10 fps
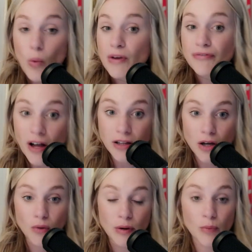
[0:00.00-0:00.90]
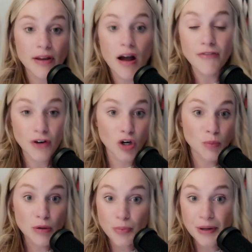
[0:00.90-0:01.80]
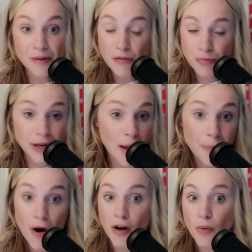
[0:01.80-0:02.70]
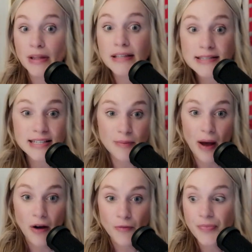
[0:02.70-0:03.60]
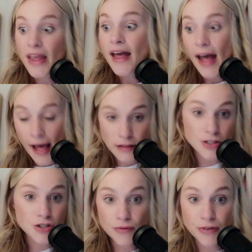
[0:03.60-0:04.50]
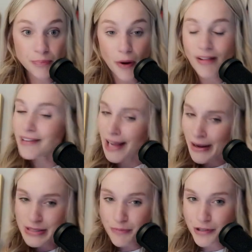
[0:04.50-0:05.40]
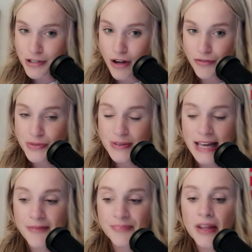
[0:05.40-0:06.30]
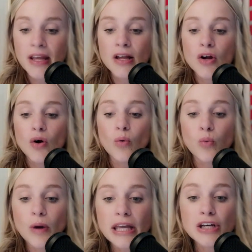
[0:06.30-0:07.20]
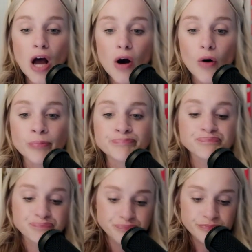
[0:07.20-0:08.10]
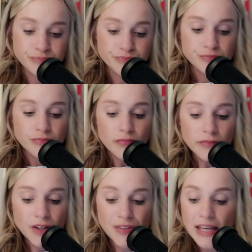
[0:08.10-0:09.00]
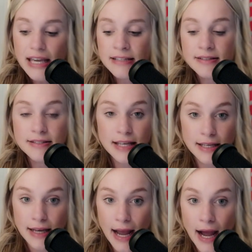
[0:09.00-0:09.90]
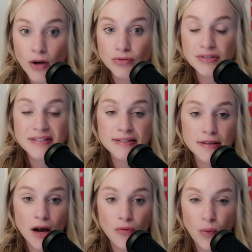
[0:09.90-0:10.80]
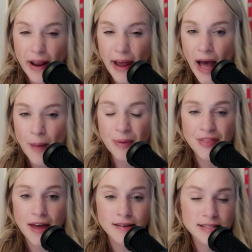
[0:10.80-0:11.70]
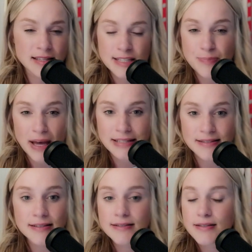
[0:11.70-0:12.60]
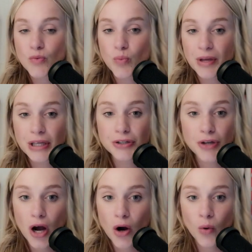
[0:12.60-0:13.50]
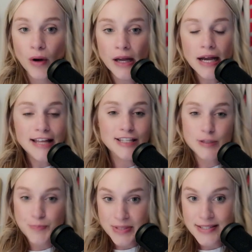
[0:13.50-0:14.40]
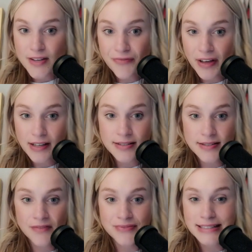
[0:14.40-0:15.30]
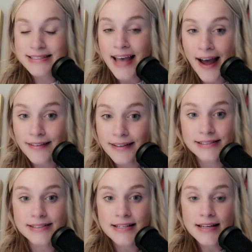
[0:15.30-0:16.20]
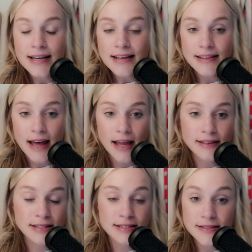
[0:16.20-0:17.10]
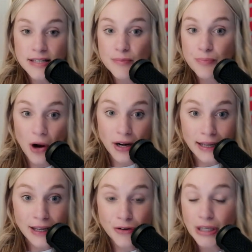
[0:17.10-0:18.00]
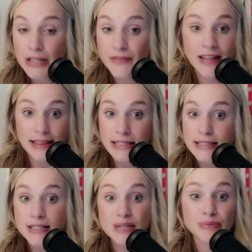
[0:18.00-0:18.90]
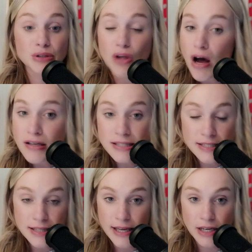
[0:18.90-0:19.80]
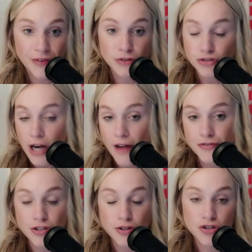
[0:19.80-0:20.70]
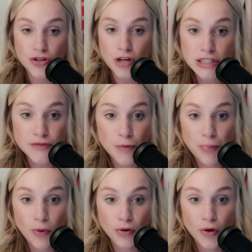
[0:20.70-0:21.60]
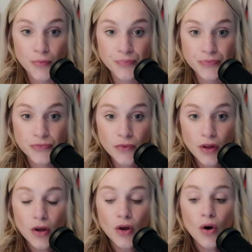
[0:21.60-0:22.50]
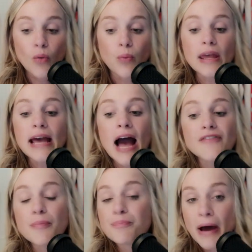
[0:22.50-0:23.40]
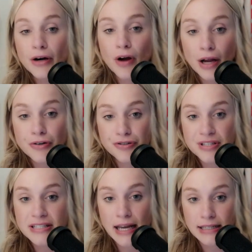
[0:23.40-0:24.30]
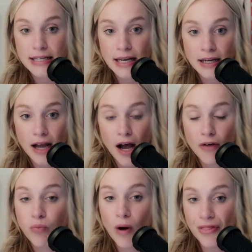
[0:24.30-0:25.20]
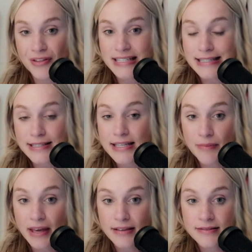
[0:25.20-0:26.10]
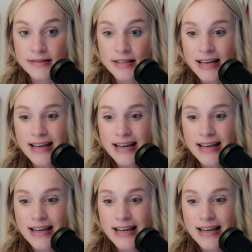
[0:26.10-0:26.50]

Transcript: we follow and we cover and we re read up on and we listen about LSU football. I always appreciate y'all for doing that. We know the ins and outs of what happened this, this past season. We know the specifics of the talent that this team brought in, or even that this team lost to the NFL draft or to the transfer portal. We have a better understanding of what this team is